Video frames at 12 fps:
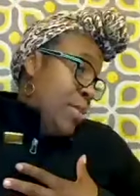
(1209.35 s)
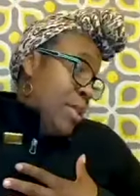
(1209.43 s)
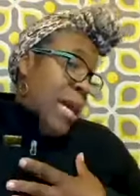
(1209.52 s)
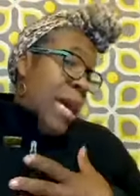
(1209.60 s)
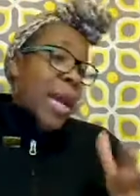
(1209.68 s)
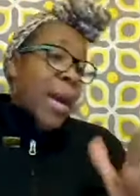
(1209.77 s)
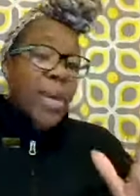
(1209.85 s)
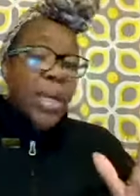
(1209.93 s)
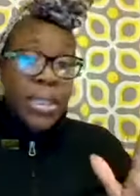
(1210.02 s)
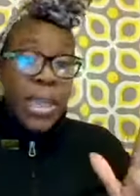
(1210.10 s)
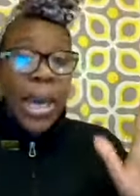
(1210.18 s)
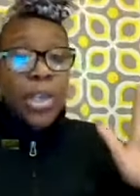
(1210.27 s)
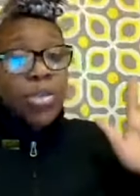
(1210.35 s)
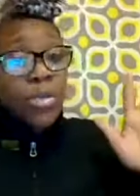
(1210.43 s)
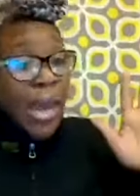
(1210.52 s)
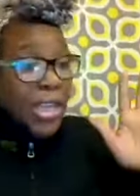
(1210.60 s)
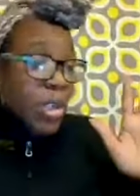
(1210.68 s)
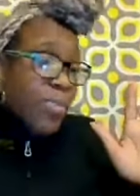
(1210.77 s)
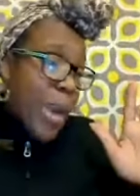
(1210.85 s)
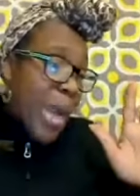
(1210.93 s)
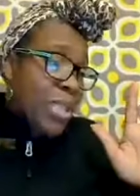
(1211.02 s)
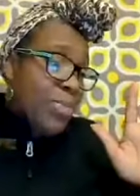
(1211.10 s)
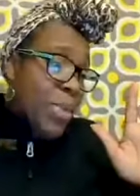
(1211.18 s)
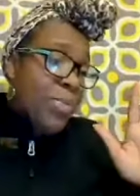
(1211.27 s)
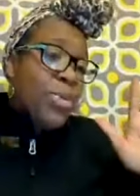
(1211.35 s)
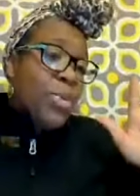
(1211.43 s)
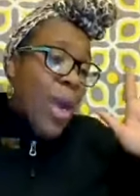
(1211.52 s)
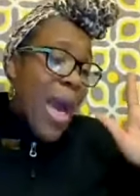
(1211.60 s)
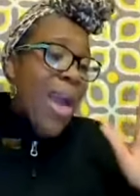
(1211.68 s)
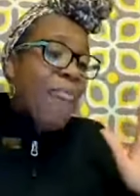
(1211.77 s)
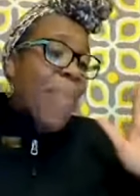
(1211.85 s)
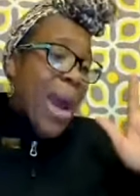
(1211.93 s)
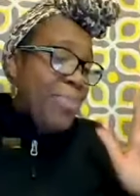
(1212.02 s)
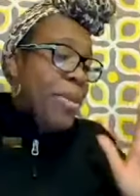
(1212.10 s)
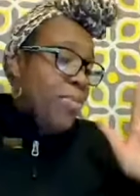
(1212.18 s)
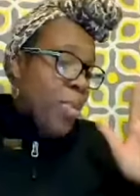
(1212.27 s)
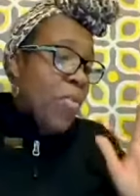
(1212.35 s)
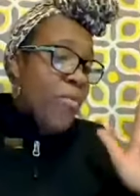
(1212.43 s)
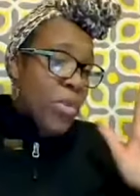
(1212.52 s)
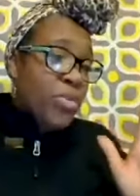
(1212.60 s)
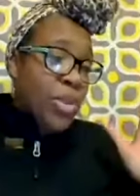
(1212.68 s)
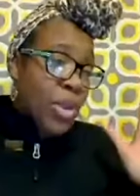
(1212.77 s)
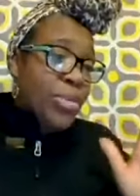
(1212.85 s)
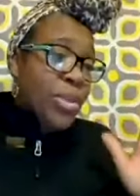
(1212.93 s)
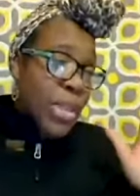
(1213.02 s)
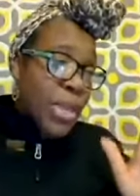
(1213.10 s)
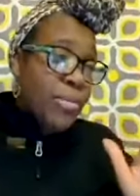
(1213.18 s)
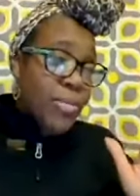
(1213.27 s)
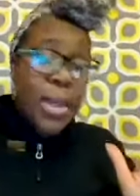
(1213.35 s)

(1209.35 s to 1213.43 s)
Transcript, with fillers: because I, I must say I do like surprising people, so I have popped up on folks' doorstep.